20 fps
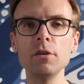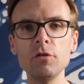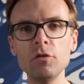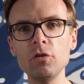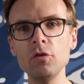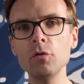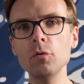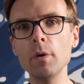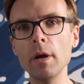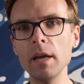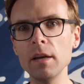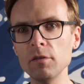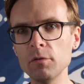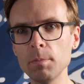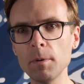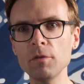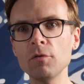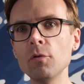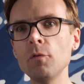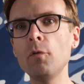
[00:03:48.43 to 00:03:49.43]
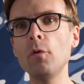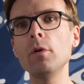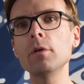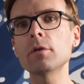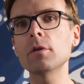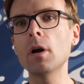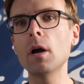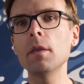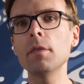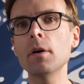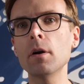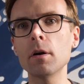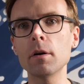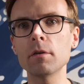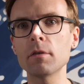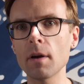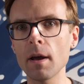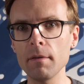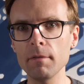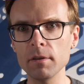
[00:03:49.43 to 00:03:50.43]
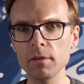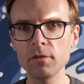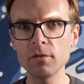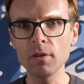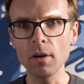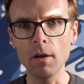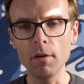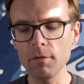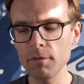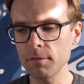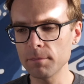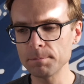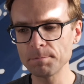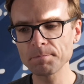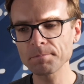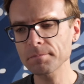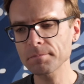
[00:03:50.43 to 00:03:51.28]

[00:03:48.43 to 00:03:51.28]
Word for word: to a special folder on the hard drive itself.